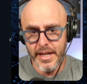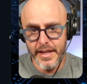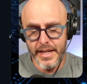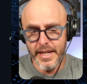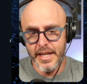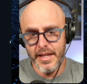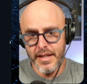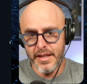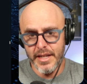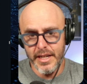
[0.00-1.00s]
I think
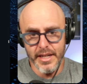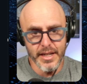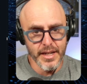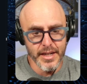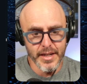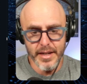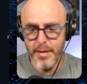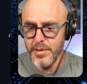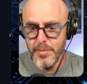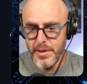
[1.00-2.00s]
the
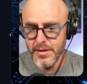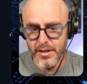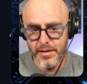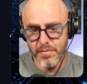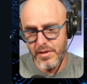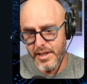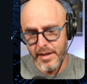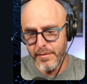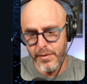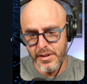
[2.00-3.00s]
MCPs are,
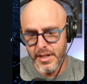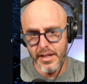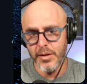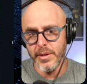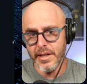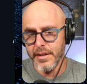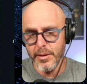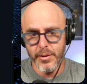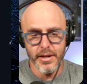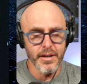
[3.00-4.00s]
first I didn't know what the hell
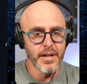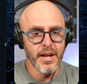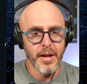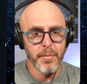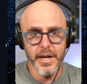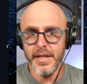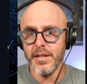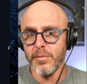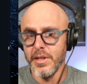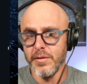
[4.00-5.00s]
they were, but I think
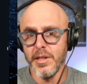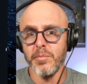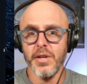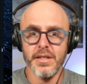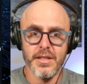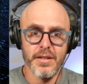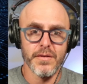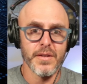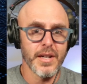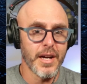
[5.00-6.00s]
they're really, really impressive.